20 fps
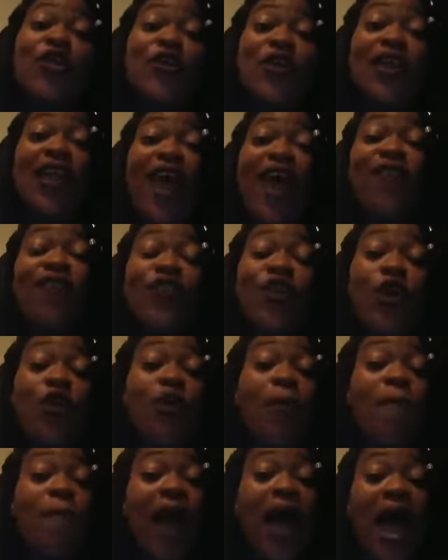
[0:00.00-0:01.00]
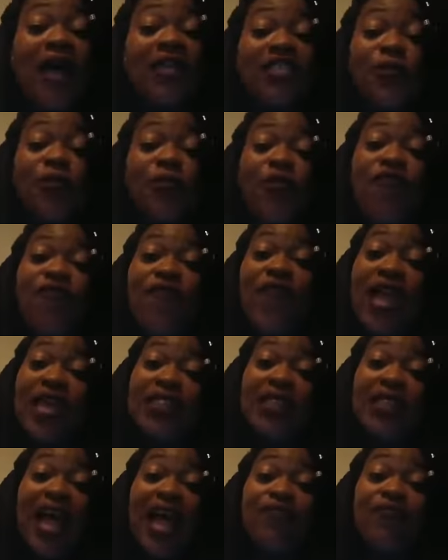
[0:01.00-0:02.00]
You're going to have to go to
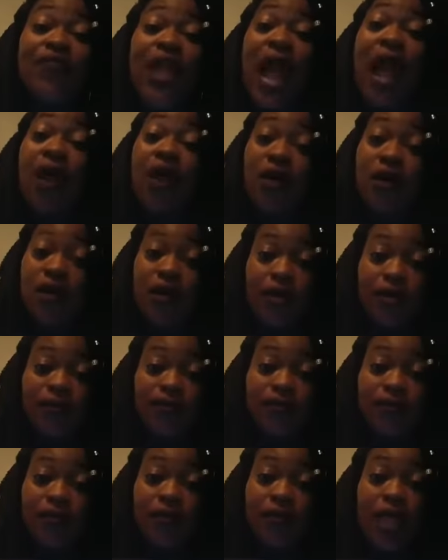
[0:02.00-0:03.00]
possiblefaithlife.com.